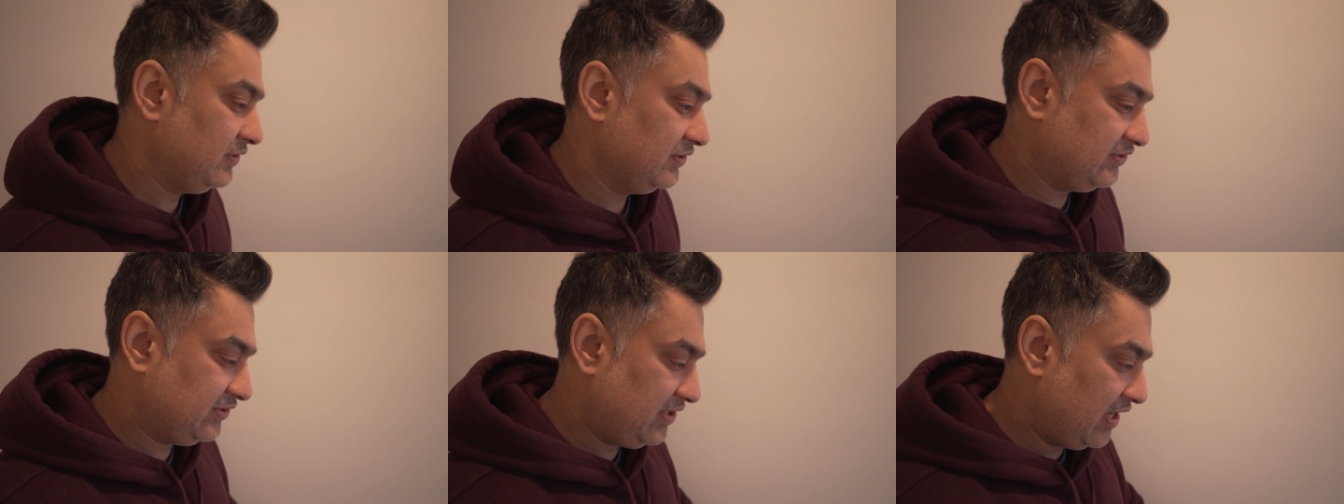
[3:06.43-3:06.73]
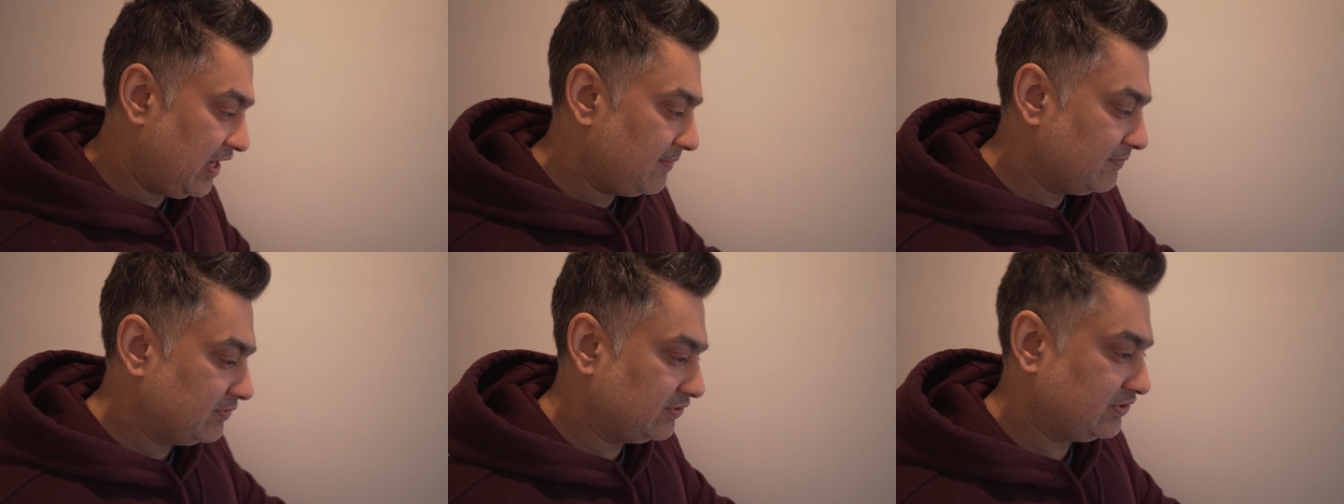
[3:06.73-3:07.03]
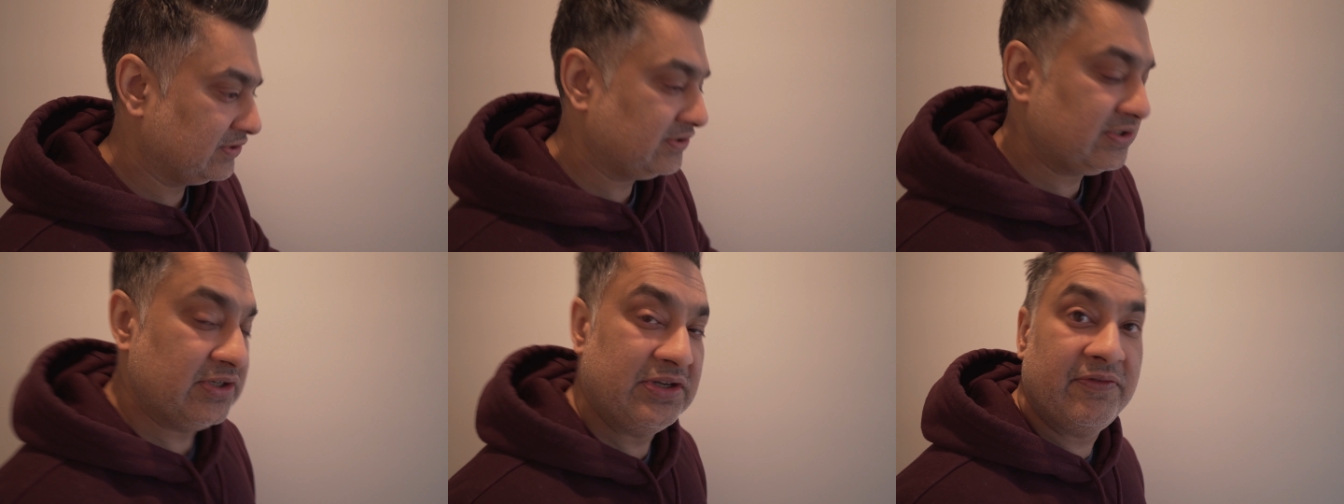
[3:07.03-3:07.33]
The same, it's
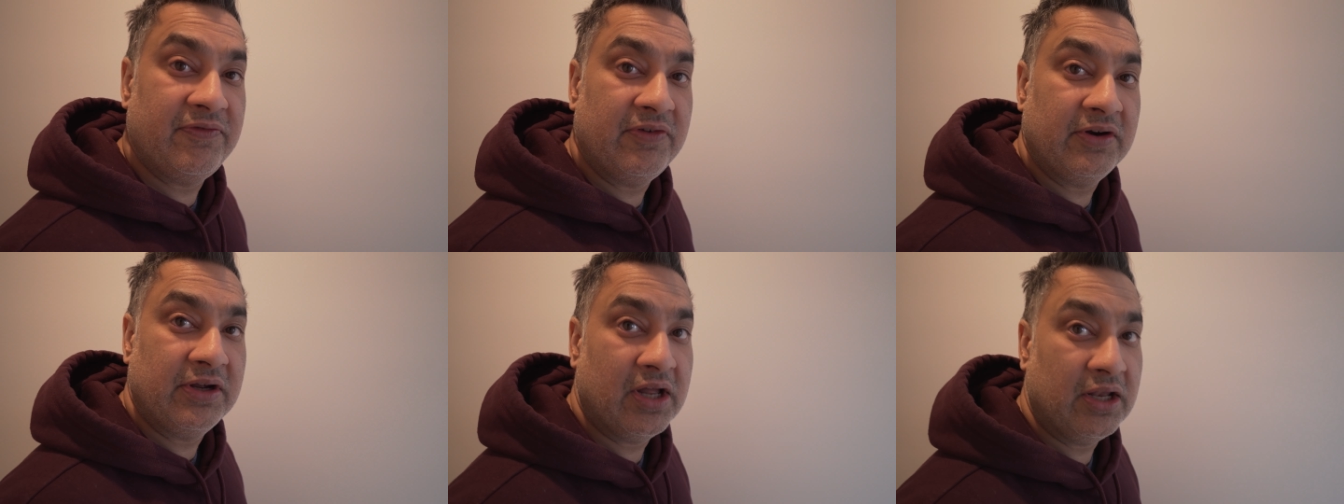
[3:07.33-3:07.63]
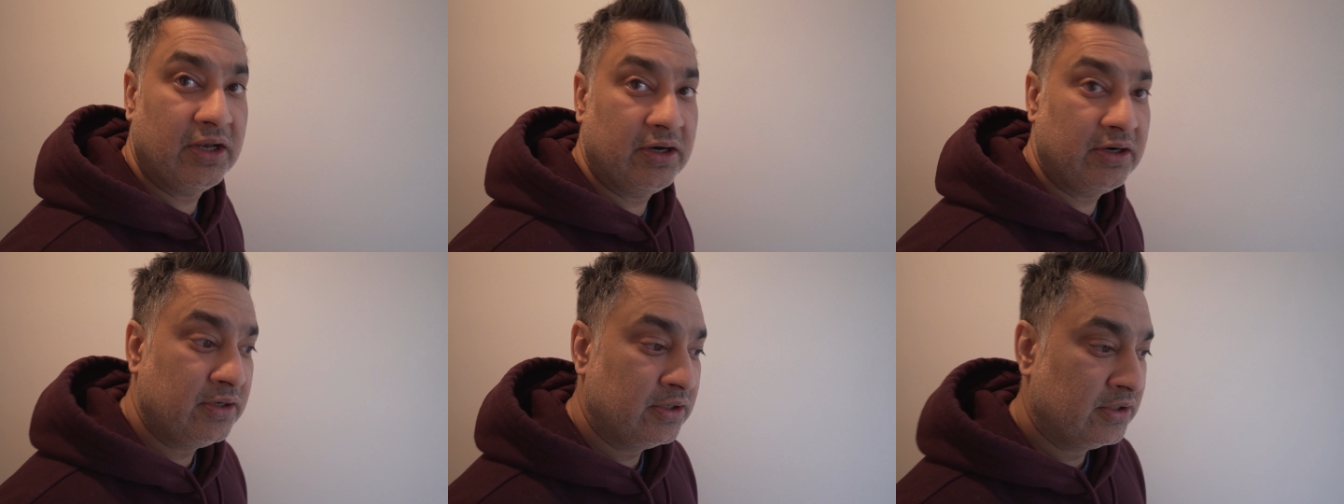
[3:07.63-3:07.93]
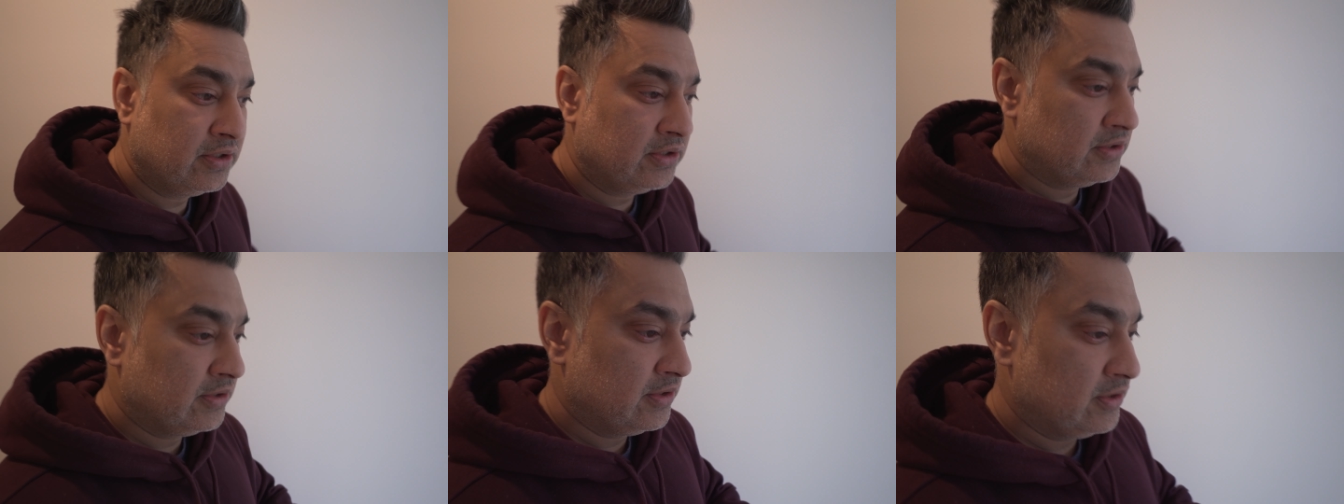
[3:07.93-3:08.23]
just a different color
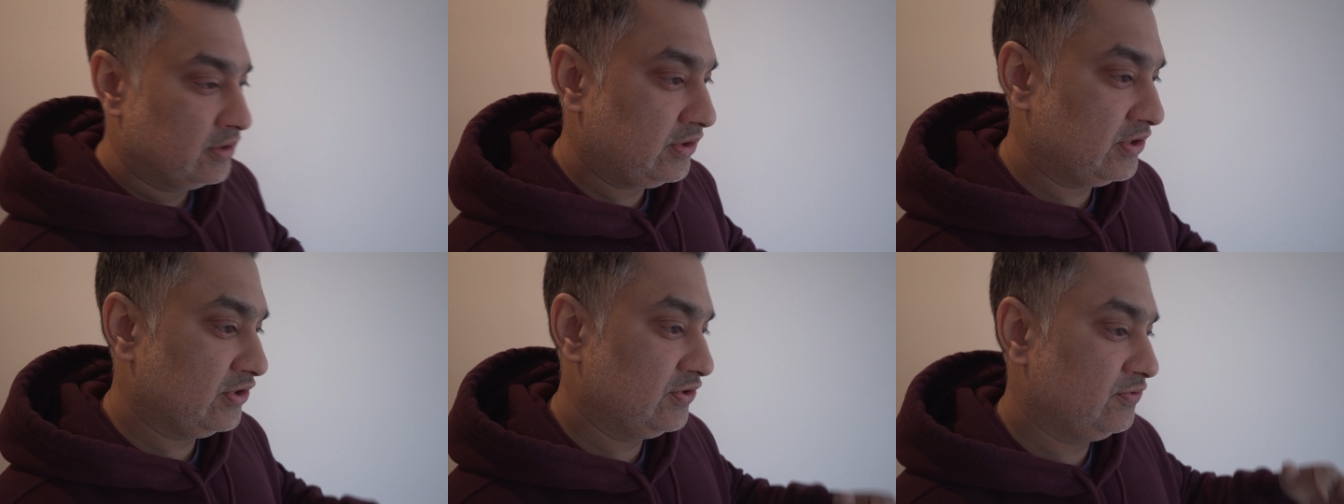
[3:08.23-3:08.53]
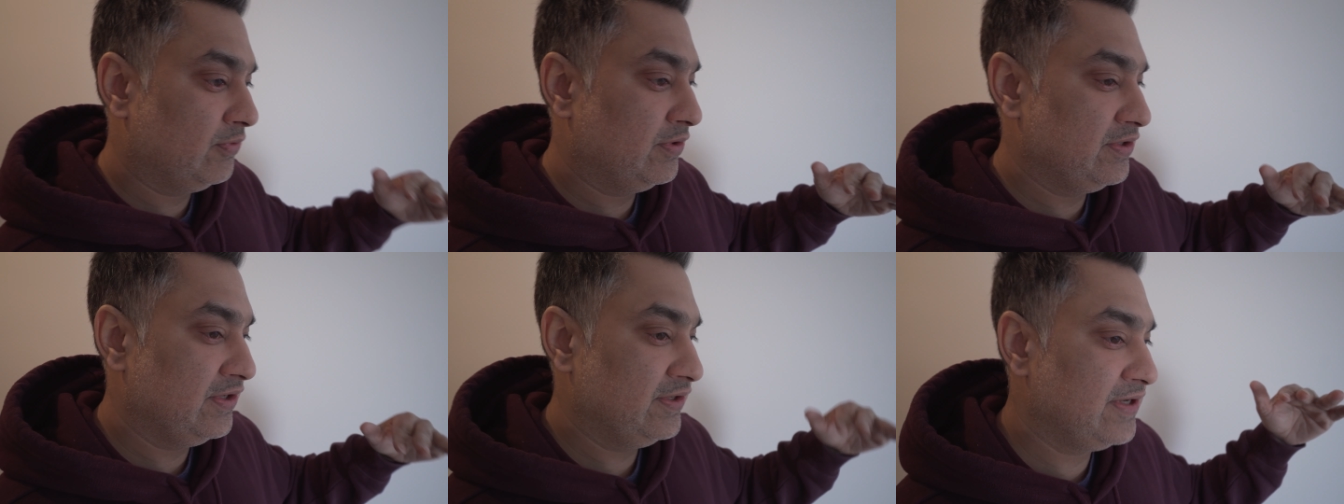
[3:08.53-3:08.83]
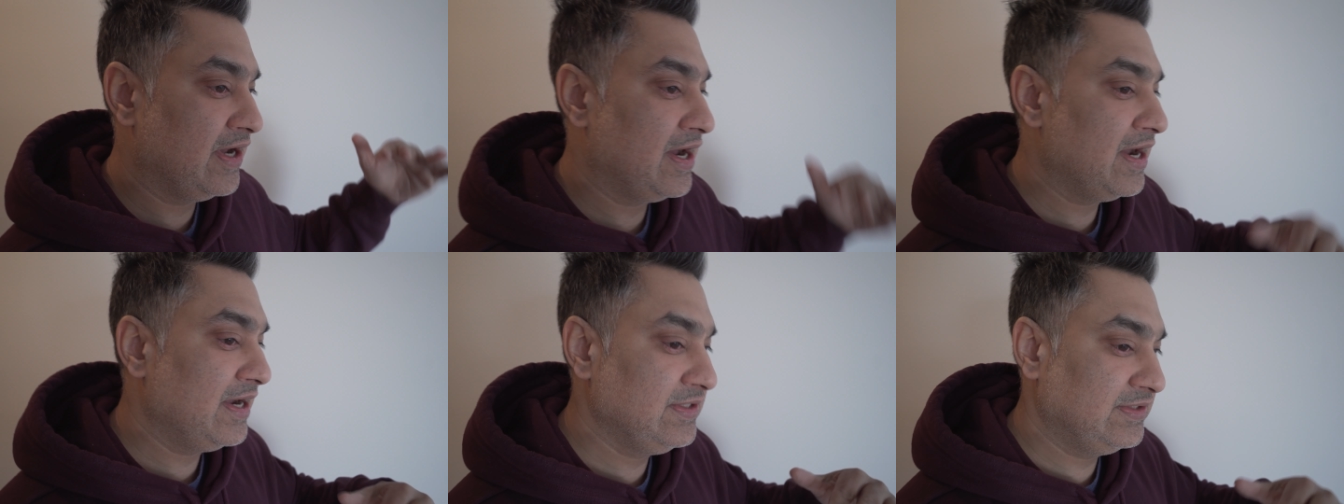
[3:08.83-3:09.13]
because when it
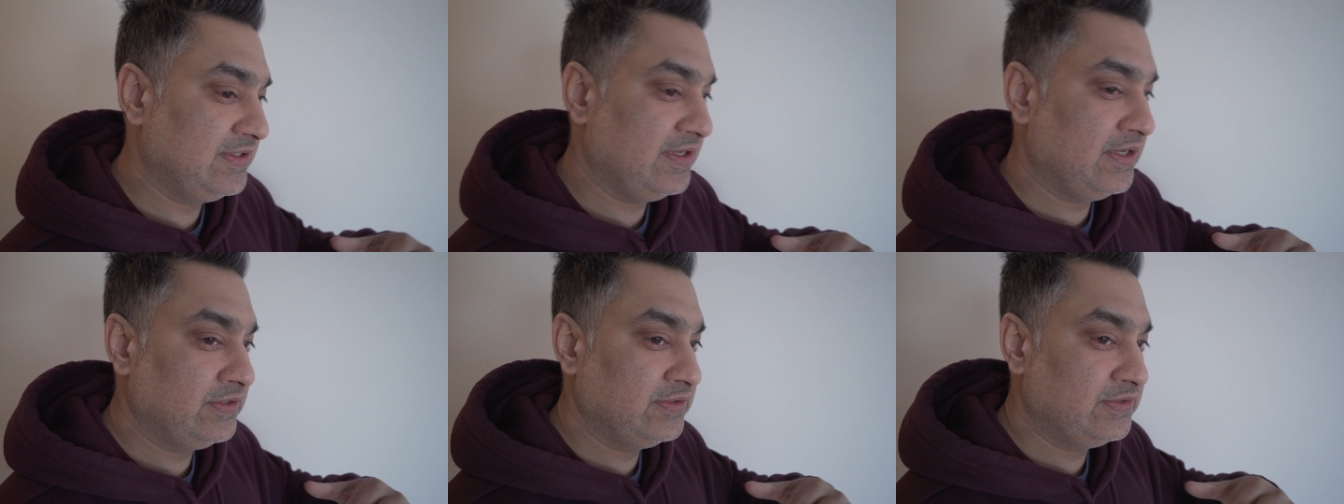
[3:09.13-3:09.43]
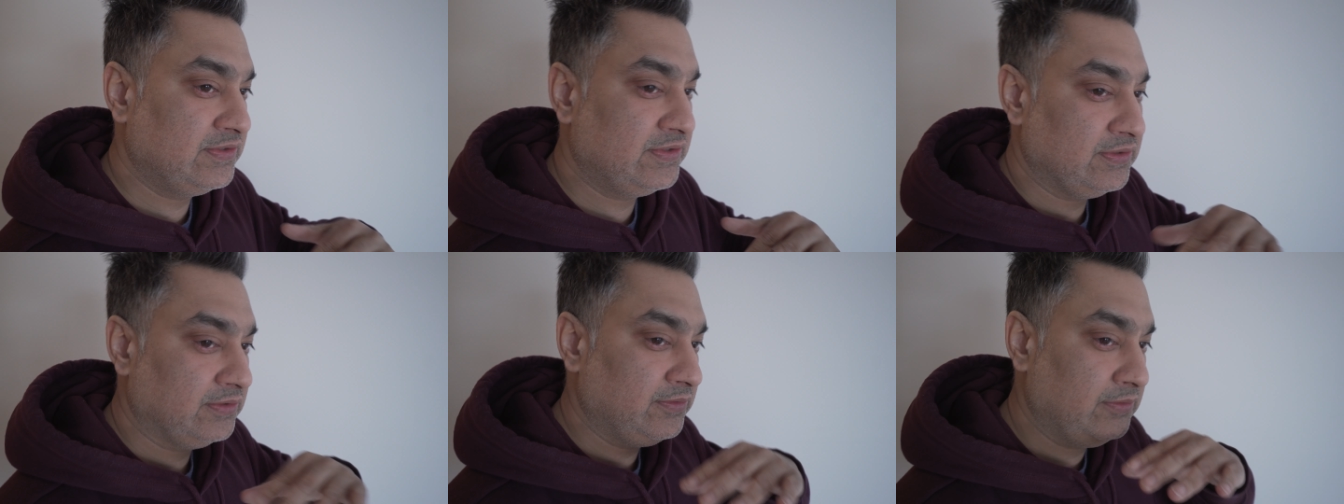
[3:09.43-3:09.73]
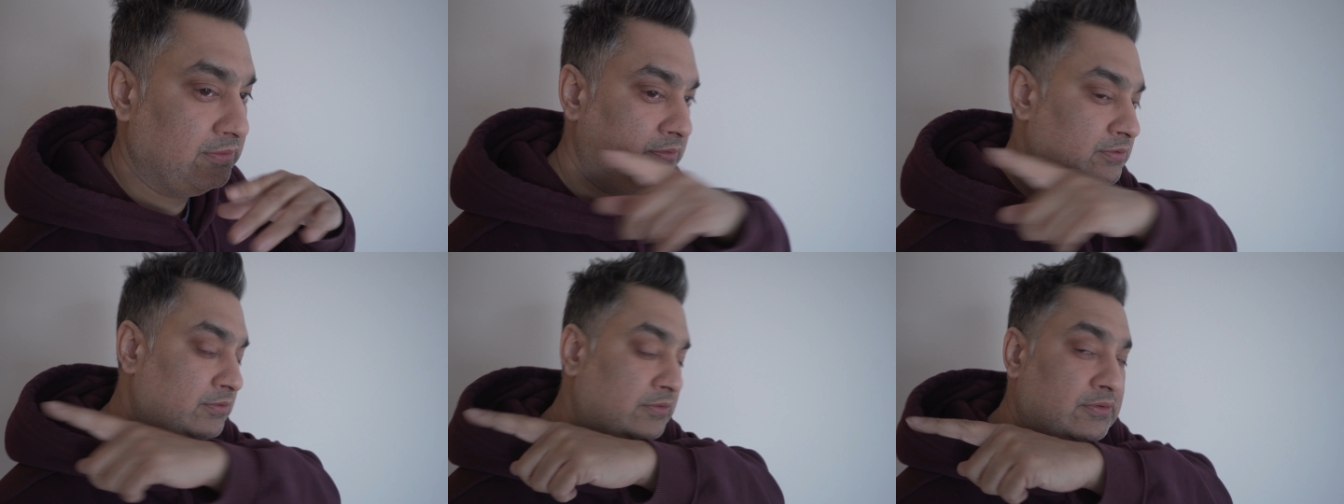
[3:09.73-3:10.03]
ties
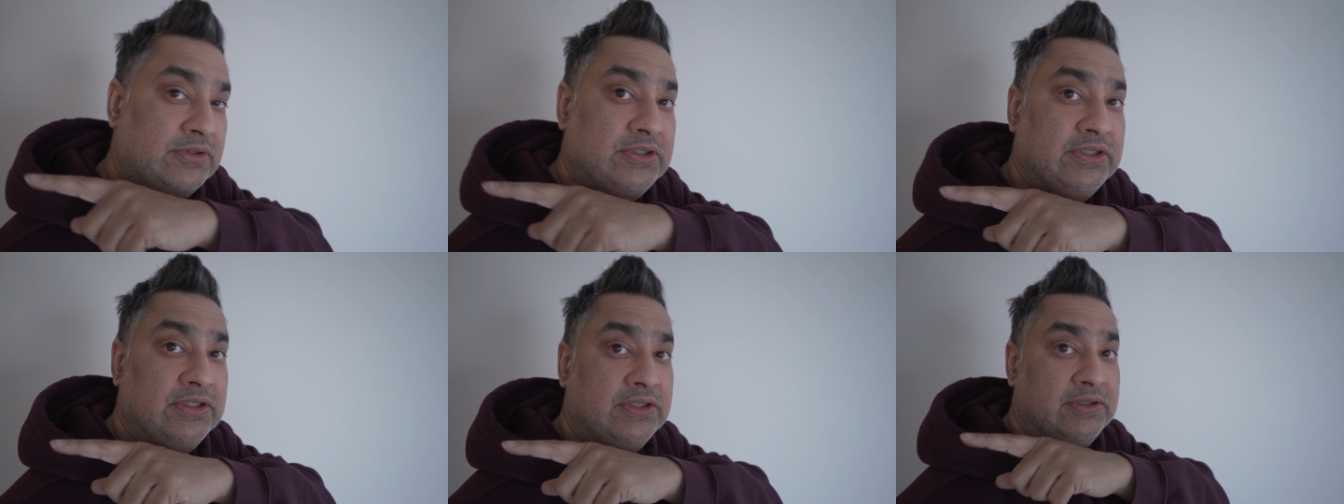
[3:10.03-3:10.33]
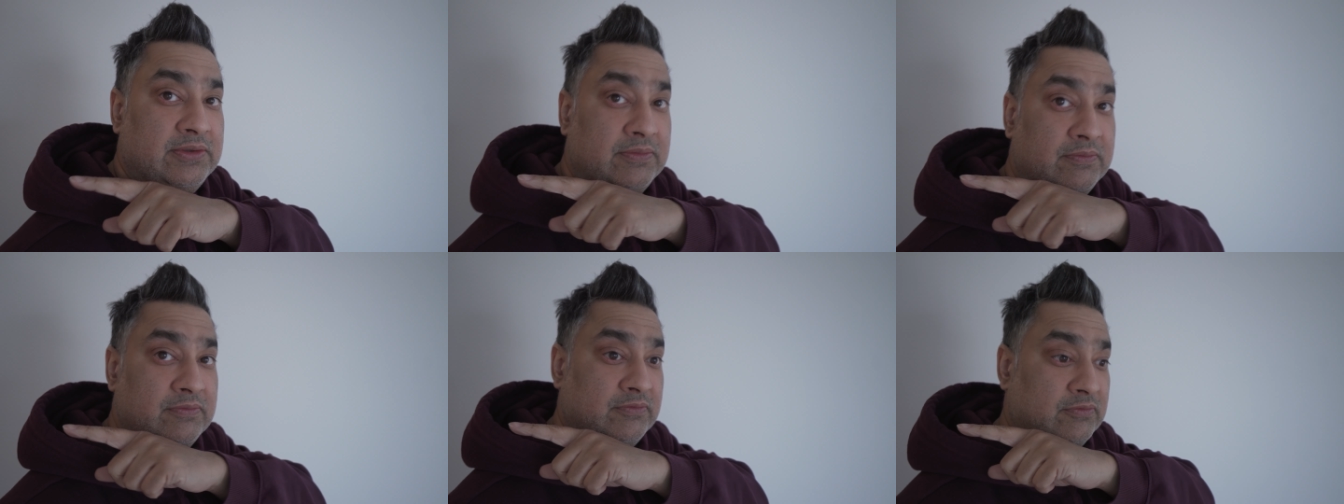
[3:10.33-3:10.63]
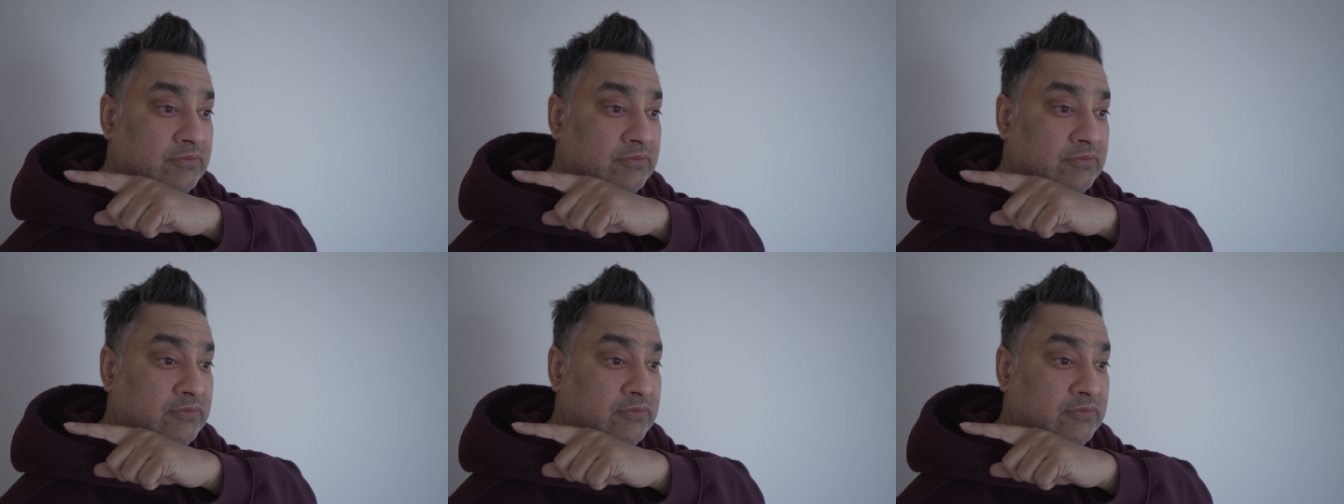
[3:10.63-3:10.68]
into the,